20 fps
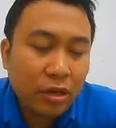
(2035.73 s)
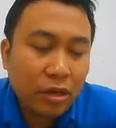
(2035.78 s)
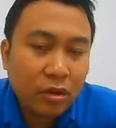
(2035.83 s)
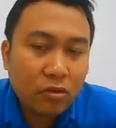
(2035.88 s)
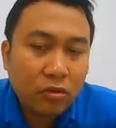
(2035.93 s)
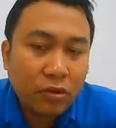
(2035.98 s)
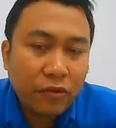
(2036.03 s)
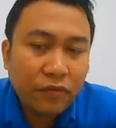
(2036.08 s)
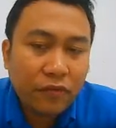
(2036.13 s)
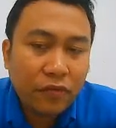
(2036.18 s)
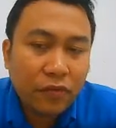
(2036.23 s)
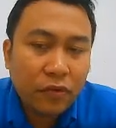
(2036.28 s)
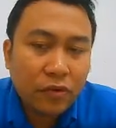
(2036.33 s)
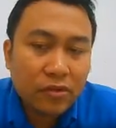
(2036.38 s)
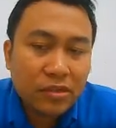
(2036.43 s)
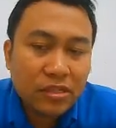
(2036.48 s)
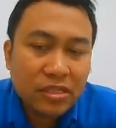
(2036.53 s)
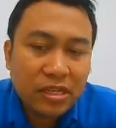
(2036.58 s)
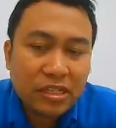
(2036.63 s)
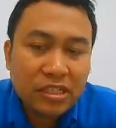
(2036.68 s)
are going
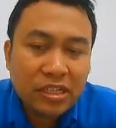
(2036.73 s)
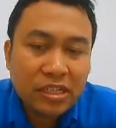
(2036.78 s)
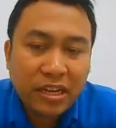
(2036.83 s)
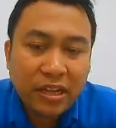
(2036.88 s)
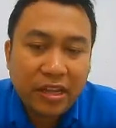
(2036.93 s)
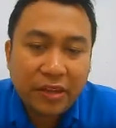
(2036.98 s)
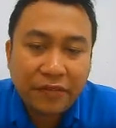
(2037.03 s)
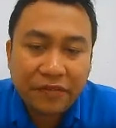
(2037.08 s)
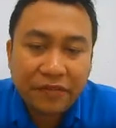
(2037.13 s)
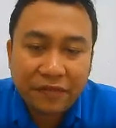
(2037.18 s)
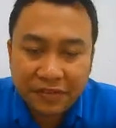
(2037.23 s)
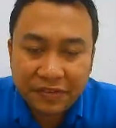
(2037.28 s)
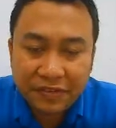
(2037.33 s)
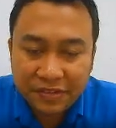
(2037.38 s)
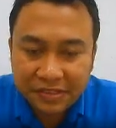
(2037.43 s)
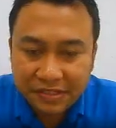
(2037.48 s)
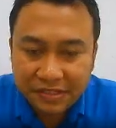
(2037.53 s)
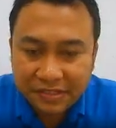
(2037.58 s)
for session A first.